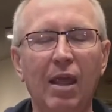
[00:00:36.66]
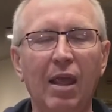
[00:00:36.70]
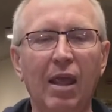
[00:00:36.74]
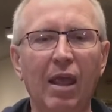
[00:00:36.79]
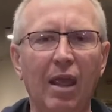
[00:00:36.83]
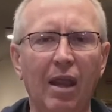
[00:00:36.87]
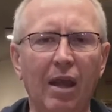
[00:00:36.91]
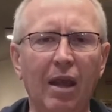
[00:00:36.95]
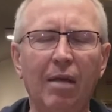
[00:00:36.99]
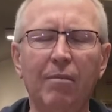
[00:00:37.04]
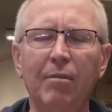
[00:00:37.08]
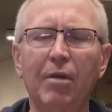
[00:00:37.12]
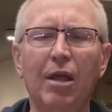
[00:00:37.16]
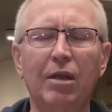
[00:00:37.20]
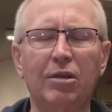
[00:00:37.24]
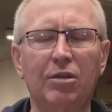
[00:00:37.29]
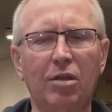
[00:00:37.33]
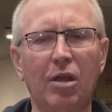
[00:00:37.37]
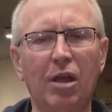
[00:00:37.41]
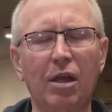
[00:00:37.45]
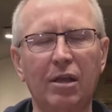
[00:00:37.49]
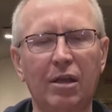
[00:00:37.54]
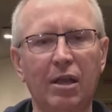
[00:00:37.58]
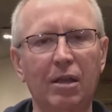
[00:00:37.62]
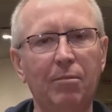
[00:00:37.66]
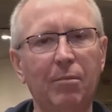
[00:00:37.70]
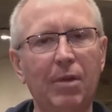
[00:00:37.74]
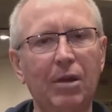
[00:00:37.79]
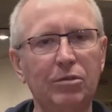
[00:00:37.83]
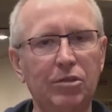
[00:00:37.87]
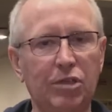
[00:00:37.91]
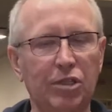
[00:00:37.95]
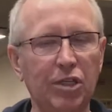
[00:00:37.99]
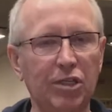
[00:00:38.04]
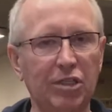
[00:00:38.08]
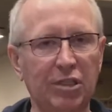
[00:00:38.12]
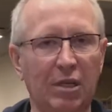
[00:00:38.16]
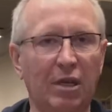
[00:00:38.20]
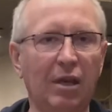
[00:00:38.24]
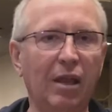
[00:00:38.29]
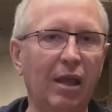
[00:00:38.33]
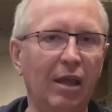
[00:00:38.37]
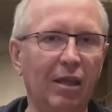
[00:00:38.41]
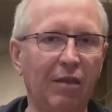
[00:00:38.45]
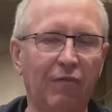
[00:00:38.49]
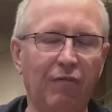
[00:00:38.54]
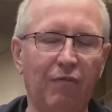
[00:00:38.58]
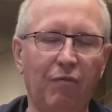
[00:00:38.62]
And I'm not talking about just
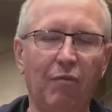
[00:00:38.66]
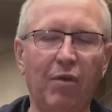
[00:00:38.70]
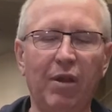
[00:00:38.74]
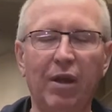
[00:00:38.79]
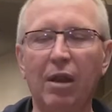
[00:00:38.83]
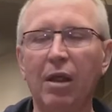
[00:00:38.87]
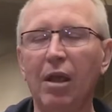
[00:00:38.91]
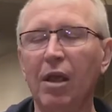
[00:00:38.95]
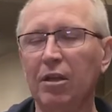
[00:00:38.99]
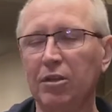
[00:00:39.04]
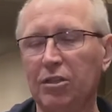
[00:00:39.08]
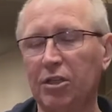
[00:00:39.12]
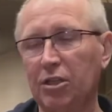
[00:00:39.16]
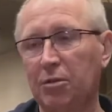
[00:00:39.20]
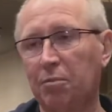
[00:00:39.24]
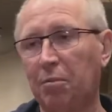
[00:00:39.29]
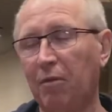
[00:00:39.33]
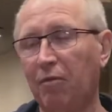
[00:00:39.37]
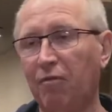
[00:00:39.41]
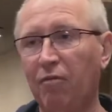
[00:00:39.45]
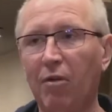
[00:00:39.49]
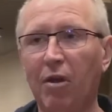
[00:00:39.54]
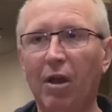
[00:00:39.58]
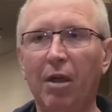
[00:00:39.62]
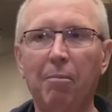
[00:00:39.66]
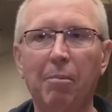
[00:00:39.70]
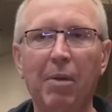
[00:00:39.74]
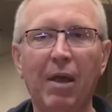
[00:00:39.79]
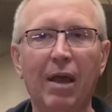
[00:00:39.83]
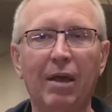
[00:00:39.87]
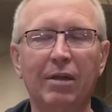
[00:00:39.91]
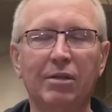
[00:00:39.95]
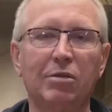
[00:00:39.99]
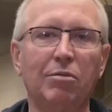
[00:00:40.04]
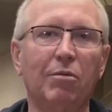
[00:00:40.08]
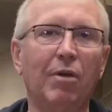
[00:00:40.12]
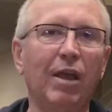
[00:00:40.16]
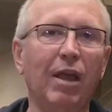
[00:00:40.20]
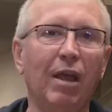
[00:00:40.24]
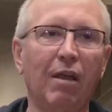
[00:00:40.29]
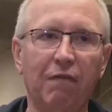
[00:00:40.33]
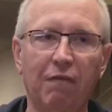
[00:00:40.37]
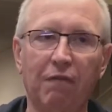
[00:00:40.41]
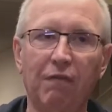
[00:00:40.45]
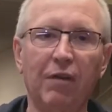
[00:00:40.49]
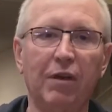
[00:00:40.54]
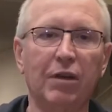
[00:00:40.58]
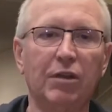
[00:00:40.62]
life, when just before I pass away, I
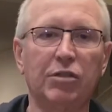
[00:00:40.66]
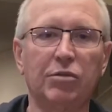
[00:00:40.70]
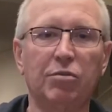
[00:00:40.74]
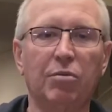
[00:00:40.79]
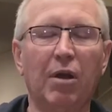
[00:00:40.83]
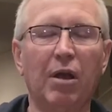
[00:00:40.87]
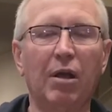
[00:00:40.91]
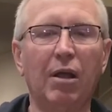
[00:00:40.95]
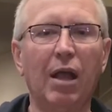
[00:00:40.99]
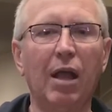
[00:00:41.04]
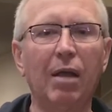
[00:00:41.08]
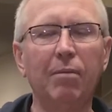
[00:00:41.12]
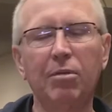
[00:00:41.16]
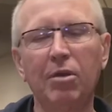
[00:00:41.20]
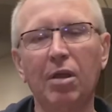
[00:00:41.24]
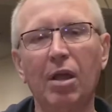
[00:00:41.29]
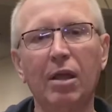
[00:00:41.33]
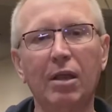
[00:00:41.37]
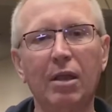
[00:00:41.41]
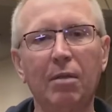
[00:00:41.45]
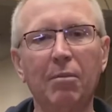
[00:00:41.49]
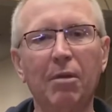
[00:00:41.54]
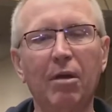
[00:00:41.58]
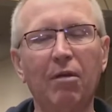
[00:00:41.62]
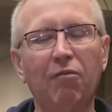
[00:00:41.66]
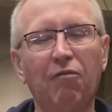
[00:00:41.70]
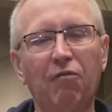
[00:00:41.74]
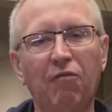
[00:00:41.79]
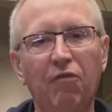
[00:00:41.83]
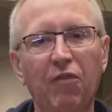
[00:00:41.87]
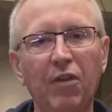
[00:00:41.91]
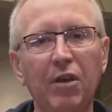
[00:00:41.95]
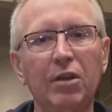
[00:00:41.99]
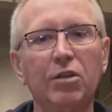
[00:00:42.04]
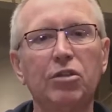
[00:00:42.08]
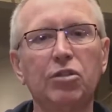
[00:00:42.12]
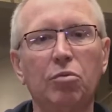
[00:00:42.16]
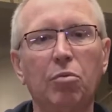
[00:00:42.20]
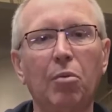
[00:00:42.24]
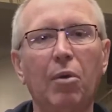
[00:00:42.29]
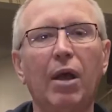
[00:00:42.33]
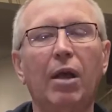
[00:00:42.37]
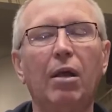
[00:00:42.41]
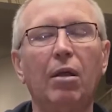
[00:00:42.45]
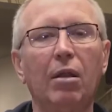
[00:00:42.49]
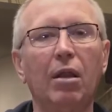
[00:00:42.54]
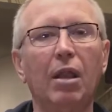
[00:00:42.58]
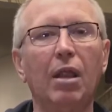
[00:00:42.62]
finish well. I'm talking about finish
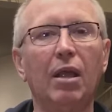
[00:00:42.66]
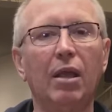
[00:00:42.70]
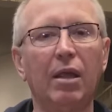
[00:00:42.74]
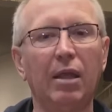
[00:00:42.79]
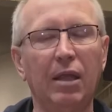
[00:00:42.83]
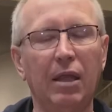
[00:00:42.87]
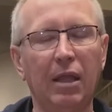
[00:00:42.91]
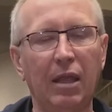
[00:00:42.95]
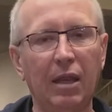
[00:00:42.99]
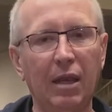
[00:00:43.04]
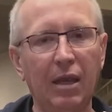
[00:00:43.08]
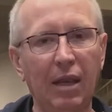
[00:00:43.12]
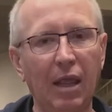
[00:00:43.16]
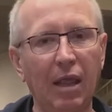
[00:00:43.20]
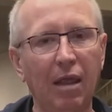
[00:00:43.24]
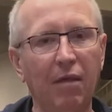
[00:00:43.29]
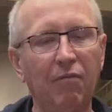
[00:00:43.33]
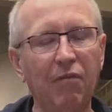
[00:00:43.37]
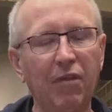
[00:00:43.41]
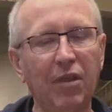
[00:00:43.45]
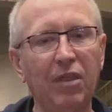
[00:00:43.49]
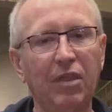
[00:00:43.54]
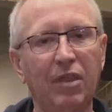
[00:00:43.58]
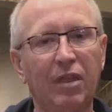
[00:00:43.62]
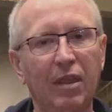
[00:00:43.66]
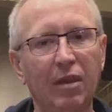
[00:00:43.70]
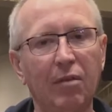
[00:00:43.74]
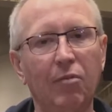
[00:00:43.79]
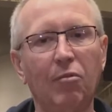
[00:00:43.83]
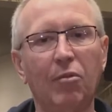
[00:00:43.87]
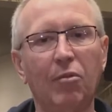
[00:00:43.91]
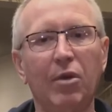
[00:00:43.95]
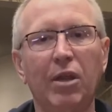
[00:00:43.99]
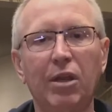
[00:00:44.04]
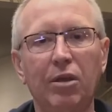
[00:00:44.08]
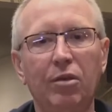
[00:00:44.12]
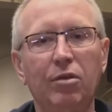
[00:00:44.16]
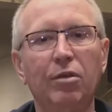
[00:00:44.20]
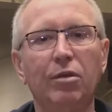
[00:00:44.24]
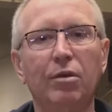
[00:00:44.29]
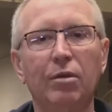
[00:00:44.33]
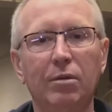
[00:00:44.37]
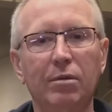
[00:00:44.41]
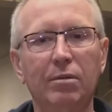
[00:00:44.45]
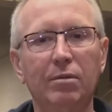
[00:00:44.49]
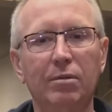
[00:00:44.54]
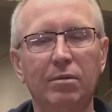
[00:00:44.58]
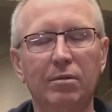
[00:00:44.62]
well in everything we
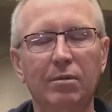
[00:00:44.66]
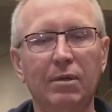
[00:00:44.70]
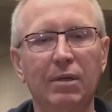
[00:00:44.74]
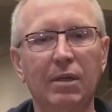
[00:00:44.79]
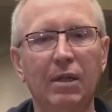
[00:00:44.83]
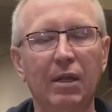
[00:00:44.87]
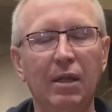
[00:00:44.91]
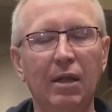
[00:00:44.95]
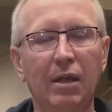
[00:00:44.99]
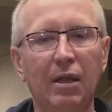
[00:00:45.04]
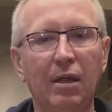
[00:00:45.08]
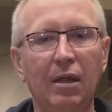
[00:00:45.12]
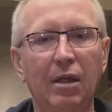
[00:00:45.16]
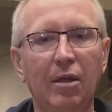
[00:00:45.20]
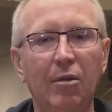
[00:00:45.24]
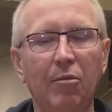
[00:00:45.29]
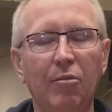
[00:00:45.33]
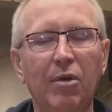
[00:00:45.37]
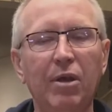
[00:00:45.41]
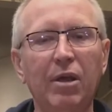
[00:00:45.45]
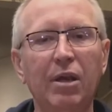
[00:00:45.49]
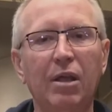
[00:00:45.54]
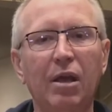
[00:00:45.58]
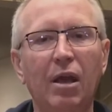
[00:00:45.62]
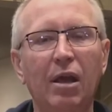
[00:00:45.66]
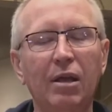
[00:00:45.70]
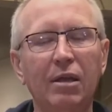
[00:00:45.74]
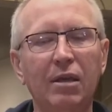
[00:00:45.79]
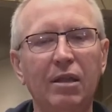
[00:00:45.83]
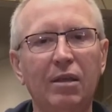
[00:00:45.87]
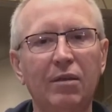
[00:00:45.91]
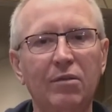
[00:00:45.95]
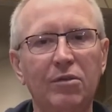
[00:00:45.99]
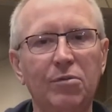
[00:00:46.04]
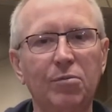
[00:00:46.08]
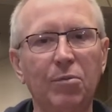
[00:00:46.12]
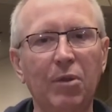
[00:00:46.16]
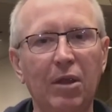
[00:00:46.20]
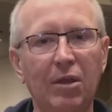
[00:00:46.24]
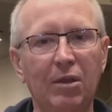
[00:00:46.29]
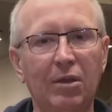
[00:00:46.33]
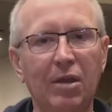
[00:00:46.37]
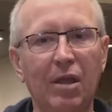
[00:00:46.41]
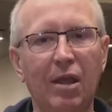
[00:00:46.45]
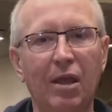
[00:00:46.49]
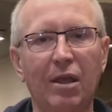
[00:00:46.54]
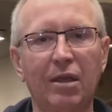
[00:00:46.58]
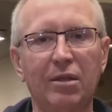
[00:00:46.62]
do. When God gives me a
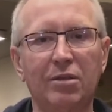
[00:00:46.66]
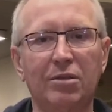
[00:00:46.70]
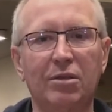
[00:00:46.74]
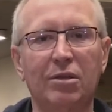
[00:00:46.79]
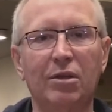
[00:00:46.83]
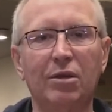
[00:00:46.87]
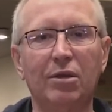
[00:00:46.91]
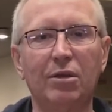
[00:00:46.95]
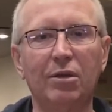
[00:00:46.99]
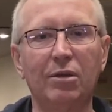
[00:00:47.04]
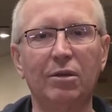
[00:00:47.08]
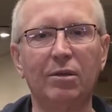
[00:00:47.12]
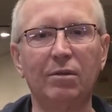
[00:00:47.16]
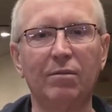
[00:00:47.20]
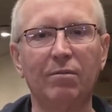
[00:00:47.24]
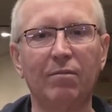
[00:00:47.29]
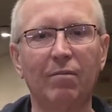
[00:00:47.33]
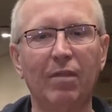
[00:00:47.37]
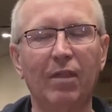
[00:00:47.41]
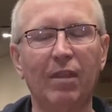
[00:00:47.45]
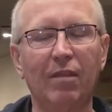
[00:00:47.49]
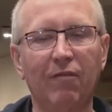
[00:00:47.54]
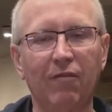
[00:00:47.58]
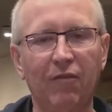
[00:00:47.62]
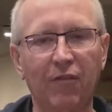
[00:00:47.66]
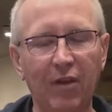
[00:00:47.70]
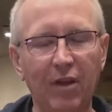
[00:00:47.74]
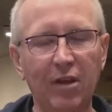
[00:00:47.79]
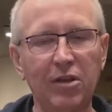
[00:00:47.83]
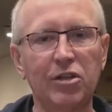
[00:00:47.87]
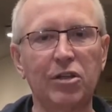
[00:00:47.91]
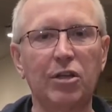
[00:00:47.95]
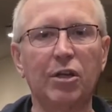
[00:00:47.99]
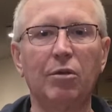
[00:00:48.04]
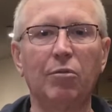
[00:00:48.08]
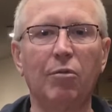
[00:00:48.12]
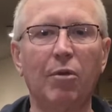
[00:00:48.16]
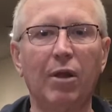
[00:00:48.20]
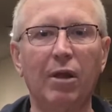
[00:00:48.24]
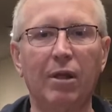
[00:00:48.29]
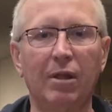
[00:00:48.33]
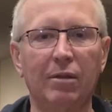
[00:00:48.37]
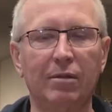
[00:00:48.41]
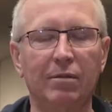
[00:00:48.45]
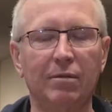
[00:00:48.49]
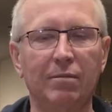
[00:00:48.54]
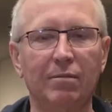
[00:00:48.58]
task to do, finish it well.